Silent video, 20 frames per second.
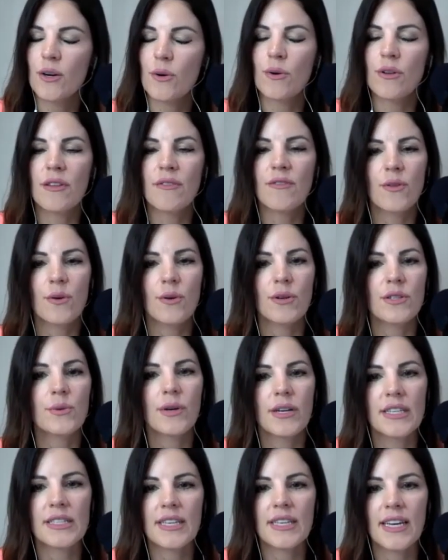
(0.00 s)
I go to the floor as
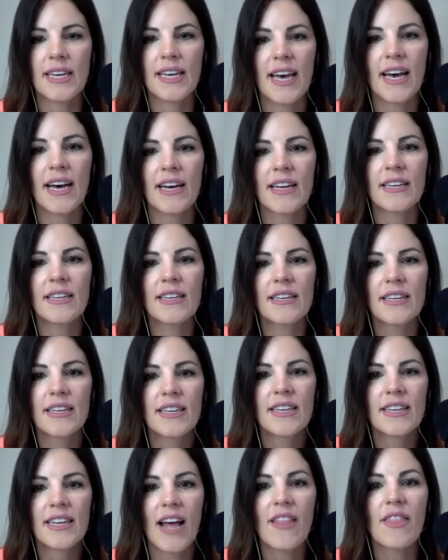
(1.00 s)
quick as I can.
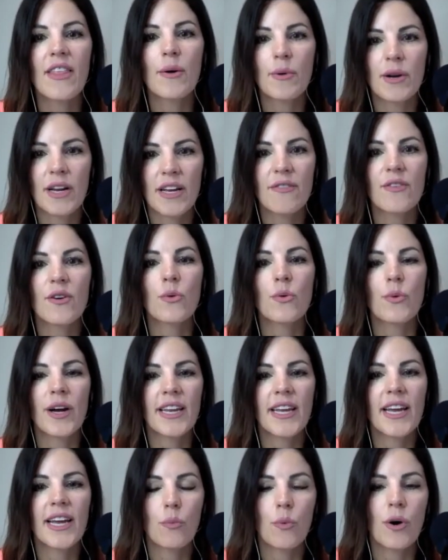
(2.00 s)
And then when I feel
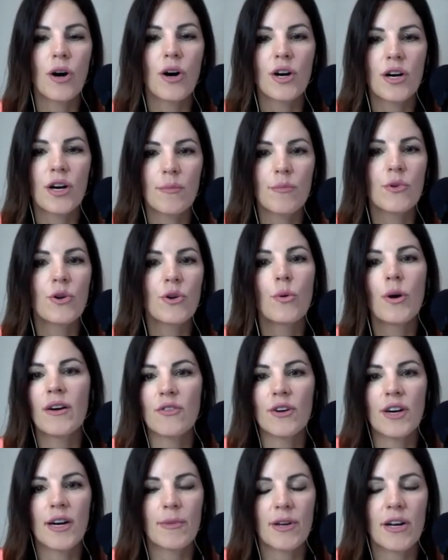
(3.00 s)
ready, I welcome
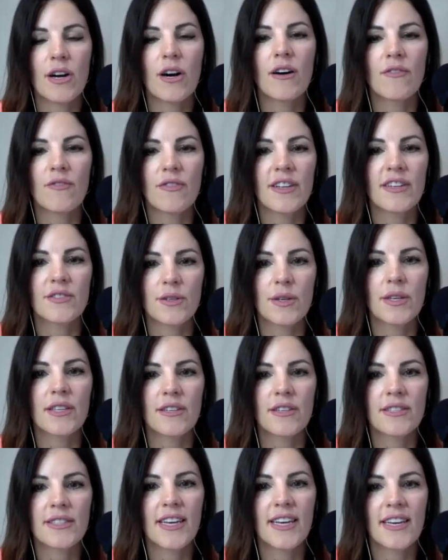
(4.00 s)
whoever I'm in conflict with.
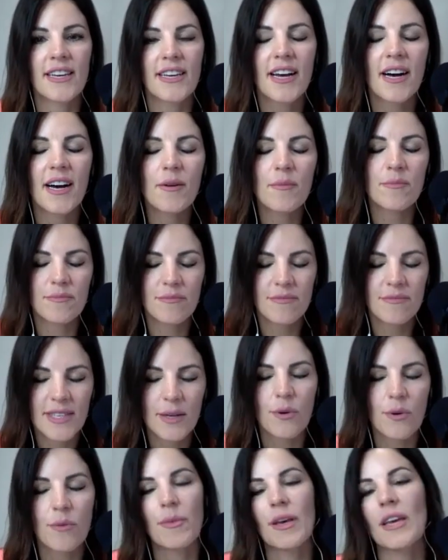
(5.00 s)
I'll say, come
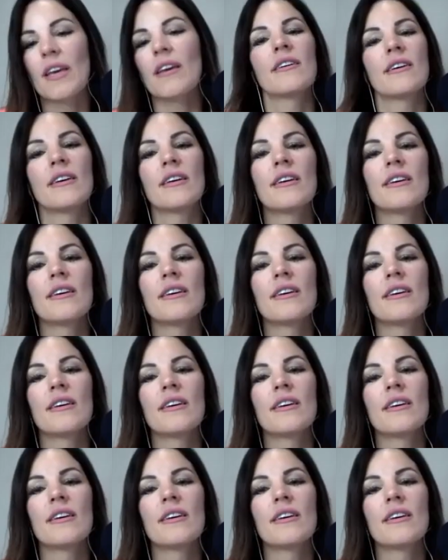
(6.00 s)
sit with me.